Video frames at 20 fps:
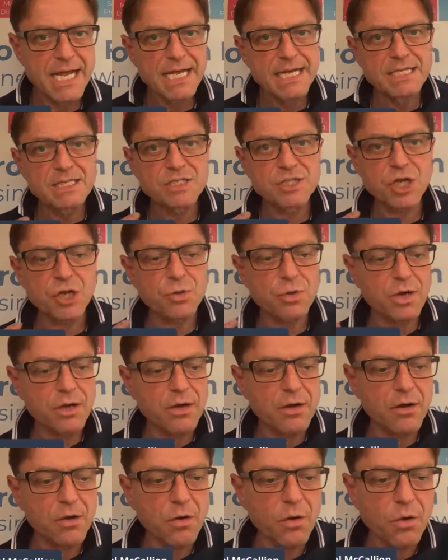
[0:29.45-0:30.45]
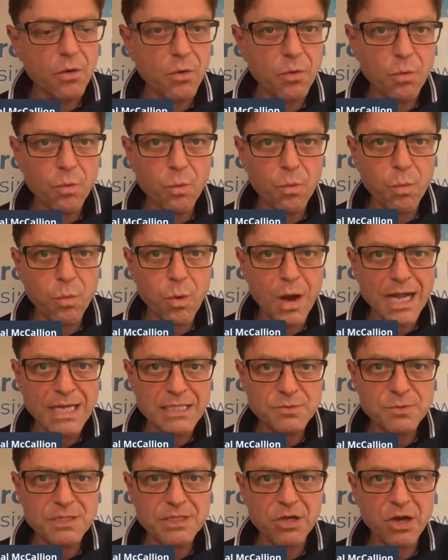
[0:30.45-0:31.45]
So, as
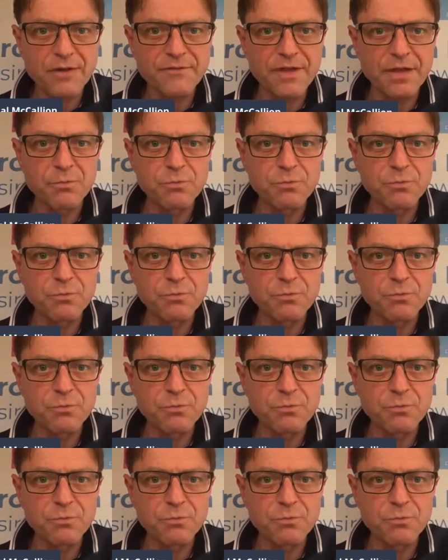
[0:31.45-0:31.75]
we dive in,